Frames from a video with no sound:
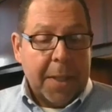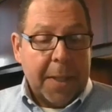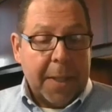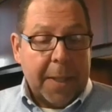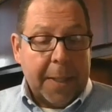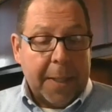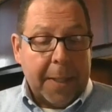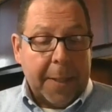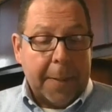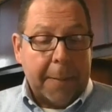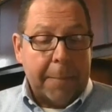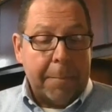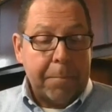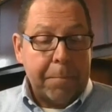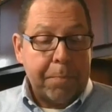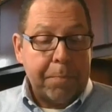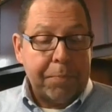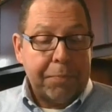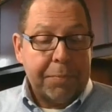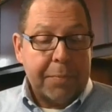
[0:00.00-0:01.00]
So
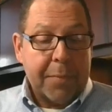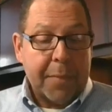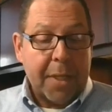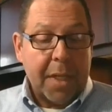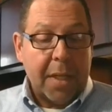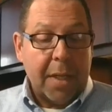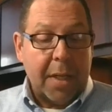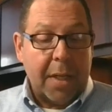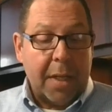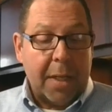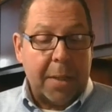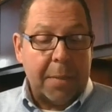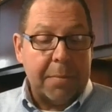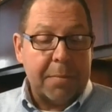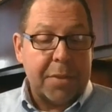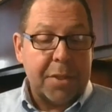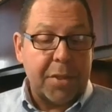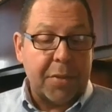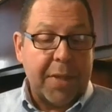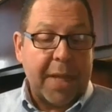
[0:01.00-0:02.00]

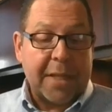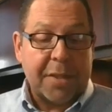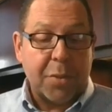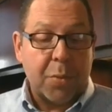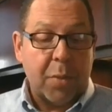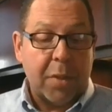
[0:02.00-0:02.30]
that's